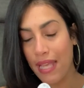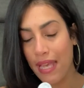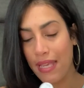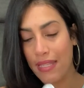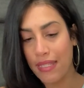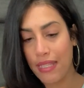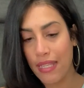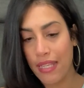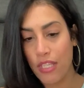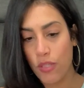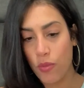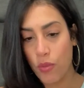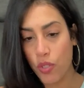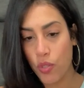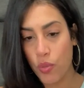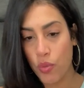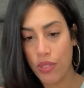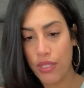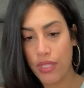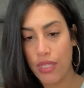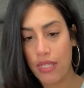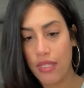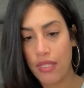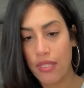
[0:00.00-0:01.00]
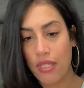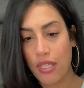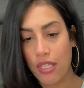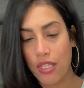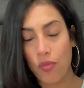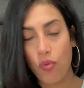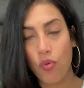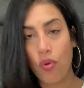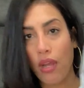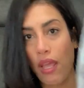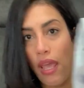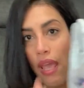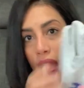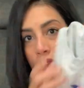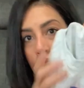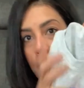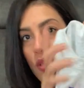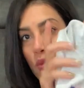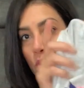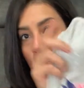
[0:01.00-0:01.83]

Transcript: as these, which was 648 dollars as